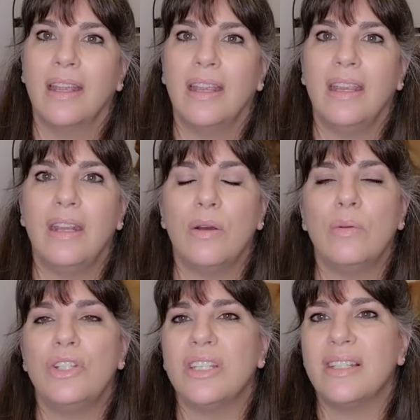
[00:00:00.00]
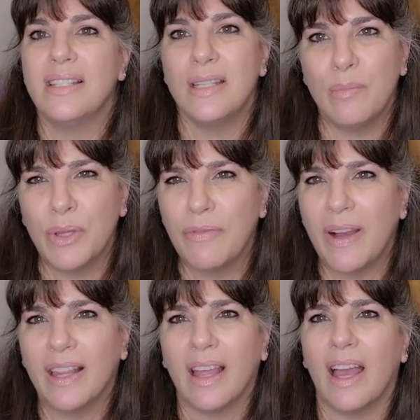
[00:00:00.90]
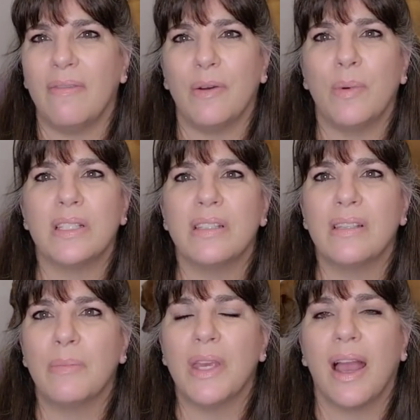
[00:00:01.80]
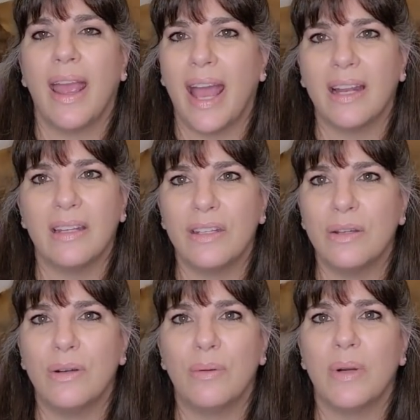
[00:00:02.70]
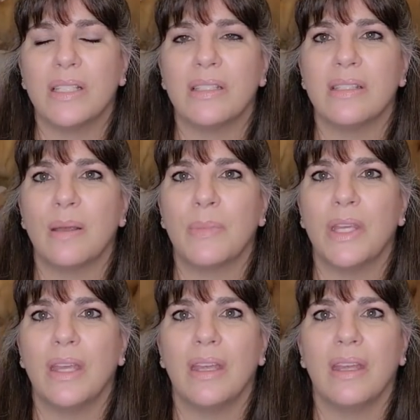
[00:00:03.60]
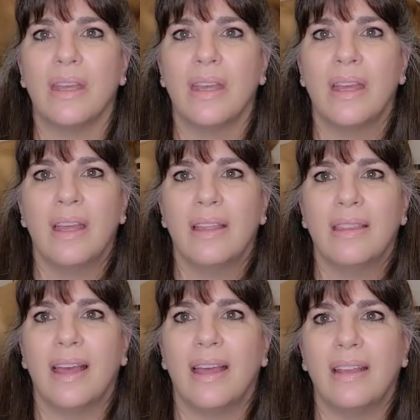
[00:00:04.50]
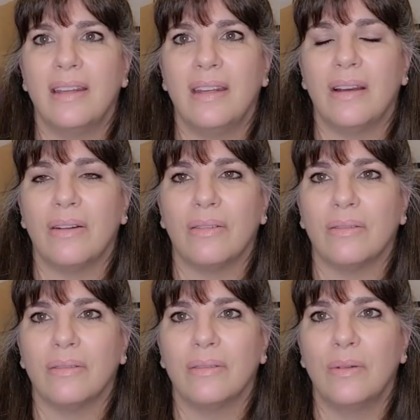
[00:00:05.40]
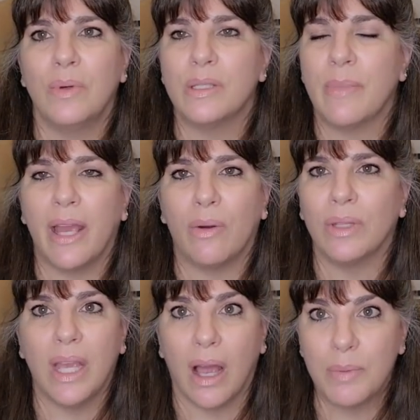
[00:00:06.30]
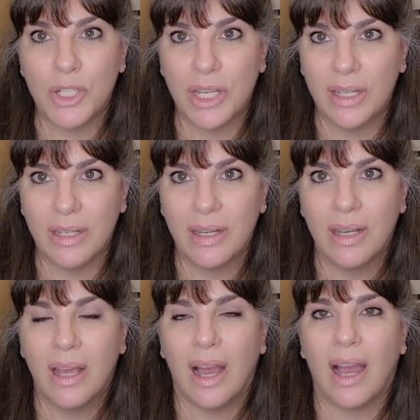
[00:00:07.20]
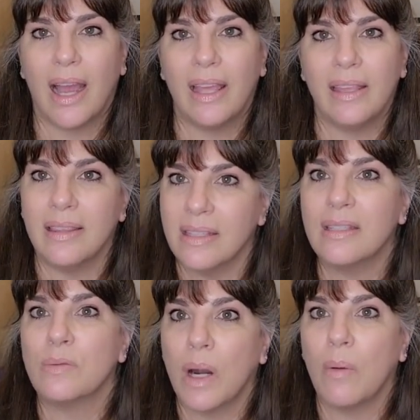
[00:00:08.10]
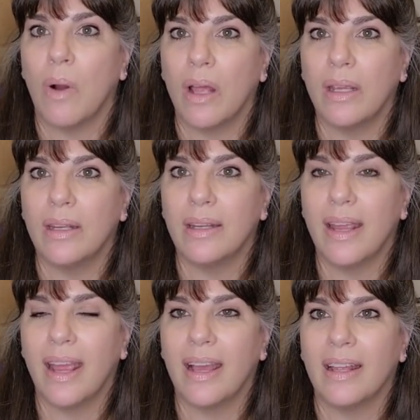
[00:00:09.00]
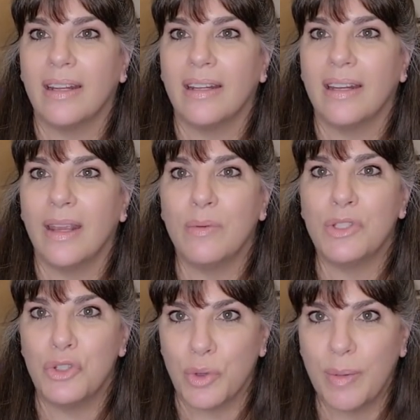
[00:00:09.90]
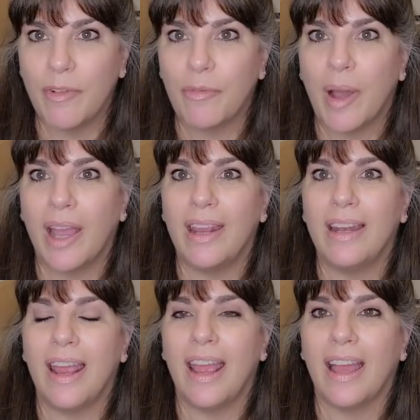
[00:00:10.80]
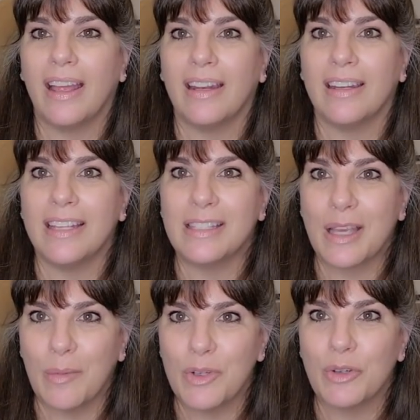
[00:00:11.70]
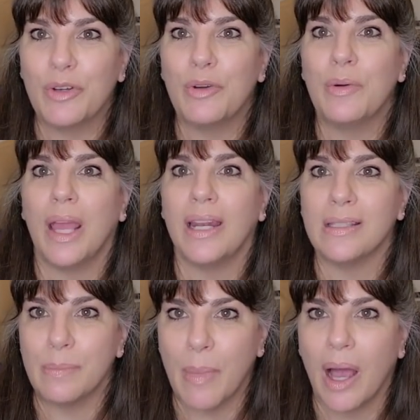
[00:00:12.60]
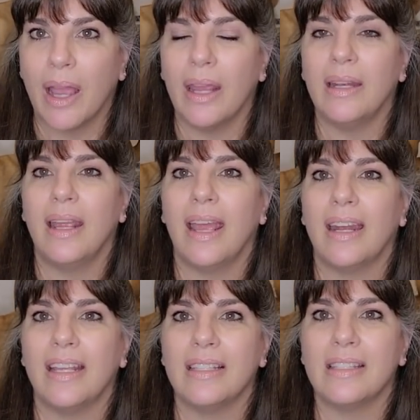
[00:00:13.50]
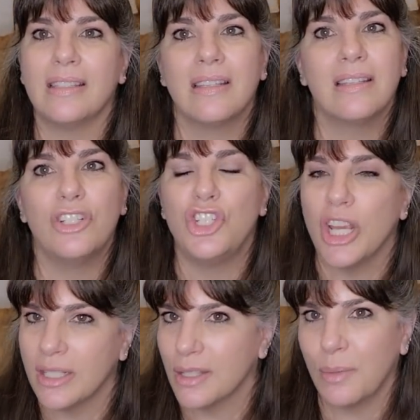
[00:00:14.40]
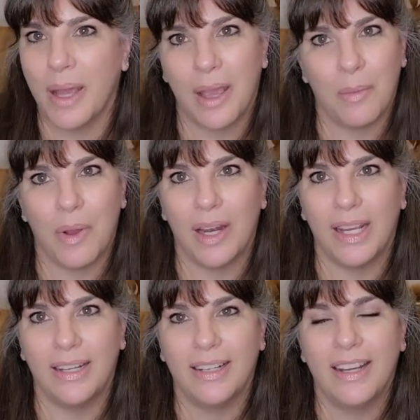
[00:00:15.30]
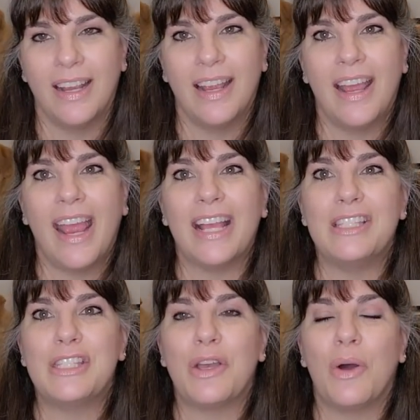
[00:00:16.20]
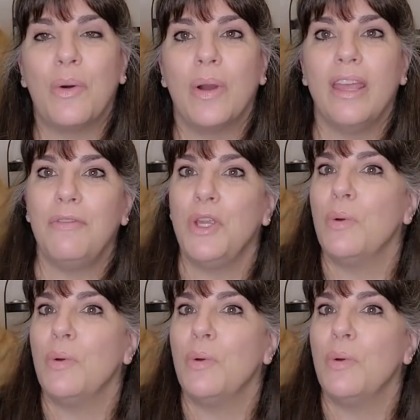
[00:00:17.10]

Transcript: you know, just to simplify life. It wasn't something I had to do. It wasn't something that, you know, was my only option. This is what I wanted, and it was a dream of mine, and it's come true, and it's mine, and it's just the way I want it. And so if you